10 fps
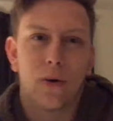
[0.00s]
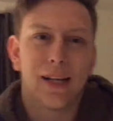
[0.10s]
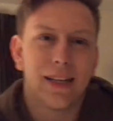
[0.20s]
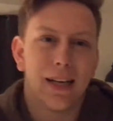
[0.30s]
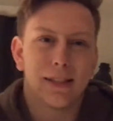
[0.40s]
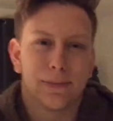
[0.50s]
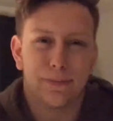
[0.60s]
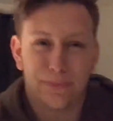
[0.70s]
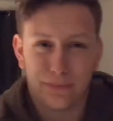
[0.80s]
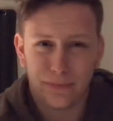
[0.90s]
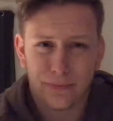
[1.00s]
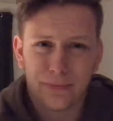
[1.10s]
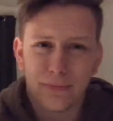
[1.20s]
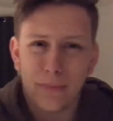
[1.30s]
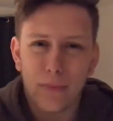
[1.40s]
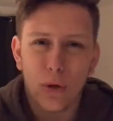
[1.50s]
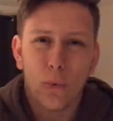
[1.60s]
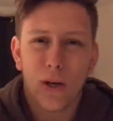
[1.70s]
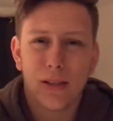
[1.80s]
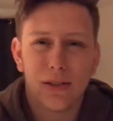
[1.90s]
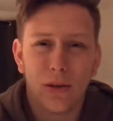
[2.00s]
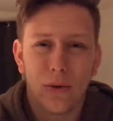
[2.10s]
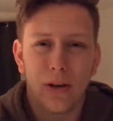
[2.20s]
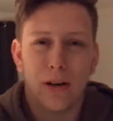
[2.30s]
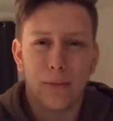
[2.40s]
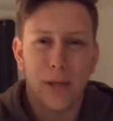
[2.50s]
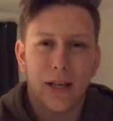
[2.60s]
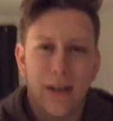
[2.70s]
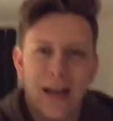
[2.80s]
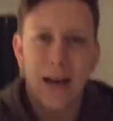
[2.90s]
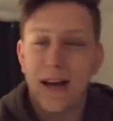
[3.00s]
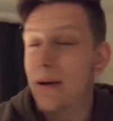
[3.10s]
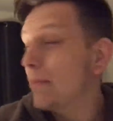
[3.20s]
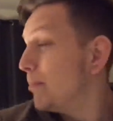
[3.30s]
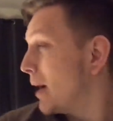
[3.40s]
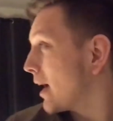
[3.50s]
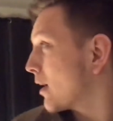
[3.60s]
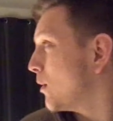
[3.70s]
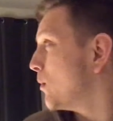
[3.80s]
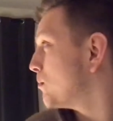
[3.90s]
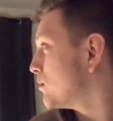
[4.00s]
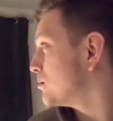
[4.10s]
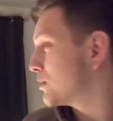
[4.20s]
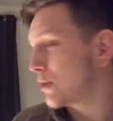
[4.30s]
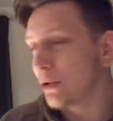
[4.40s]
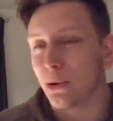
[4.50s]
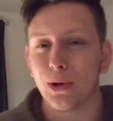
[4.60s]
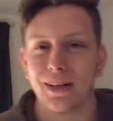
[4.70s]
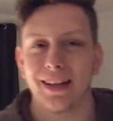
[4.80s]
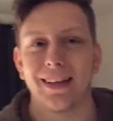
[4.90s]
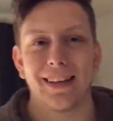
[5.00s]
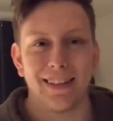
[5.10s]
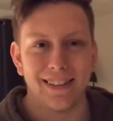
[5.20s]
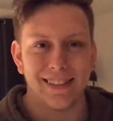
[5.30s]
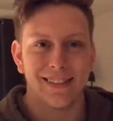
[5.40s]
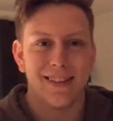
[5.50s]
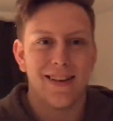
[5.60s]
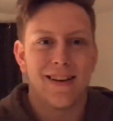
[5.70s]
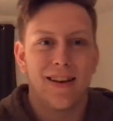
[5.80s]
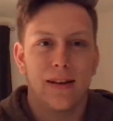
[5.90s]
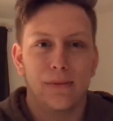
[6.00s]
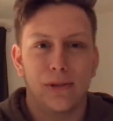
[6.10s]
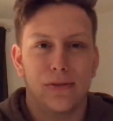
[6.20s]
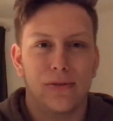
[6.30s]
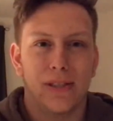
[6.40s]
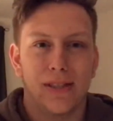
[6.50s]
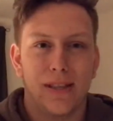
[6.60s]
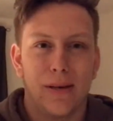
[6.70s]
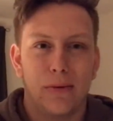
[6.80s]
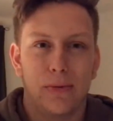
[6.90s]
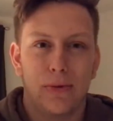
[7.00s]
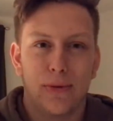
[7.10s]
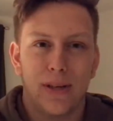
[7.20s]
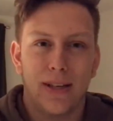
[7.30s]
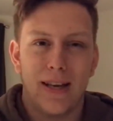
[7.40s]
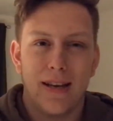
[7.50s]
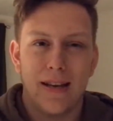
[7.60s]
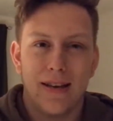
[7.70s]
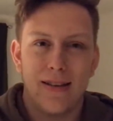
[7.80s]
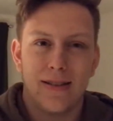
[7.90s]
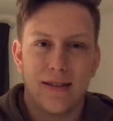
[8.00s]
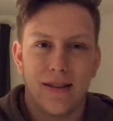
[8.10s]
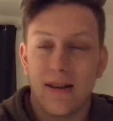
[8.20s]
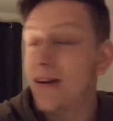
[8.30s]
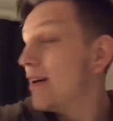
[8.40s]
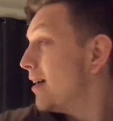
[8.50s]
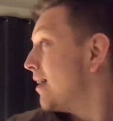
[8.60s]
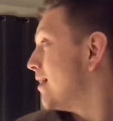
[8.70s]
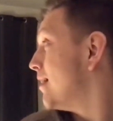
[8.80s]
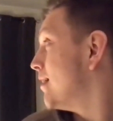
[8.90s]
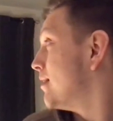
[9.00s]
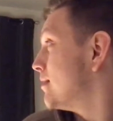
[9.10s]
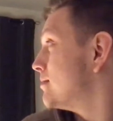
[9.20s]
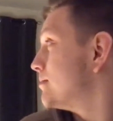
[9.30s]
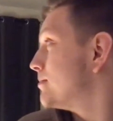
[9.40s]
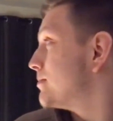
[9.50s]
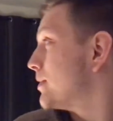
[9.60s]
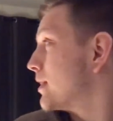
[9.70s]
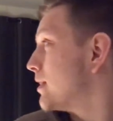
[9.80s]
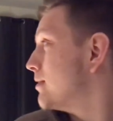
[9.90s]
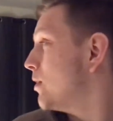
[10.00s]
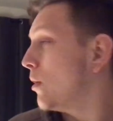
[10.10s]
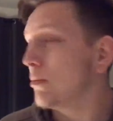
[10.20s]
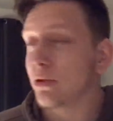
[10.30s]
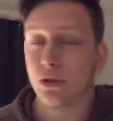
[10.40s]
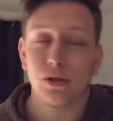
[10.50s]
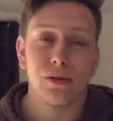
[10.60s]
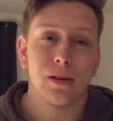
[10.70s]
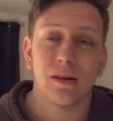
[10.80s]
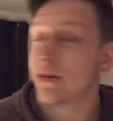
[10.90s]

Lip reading: right, guys, what is going on, man? I am back home from school, and it is, let me just fix the camera real quick. It is freaking almost